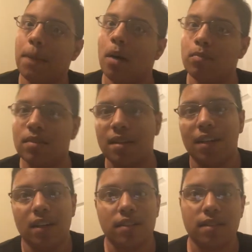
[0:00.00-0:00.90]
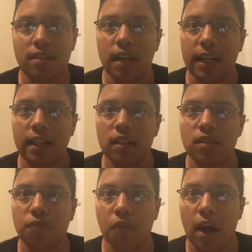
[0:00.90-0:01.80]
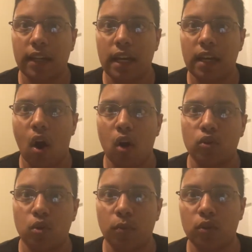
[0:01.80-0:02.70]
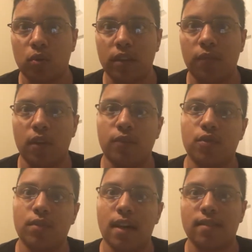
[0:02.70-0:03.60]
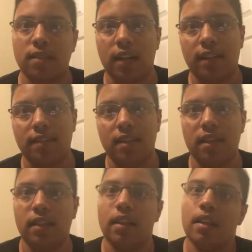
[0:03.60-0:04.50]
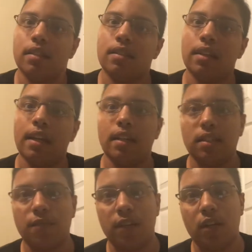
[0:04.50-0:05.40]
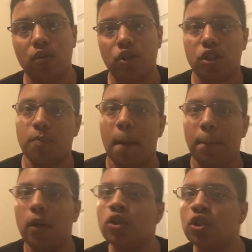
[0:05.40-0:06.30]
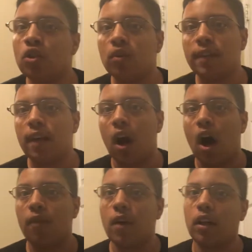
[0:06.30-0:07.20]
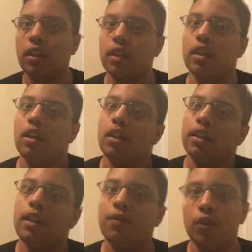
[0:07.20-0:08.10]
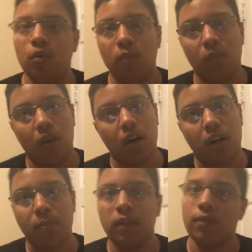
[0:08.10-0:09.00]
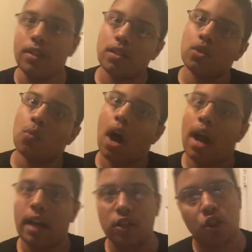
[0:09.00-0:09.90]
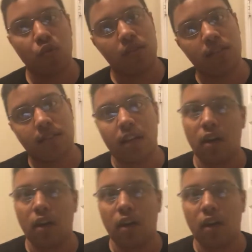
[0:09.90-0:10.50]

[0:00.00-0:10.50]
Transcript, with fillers: pumped. Today is Friday, October 25th, 2019. Today in this video is just my personal day off. I'm gonna give you a couple of reasons why I chose this day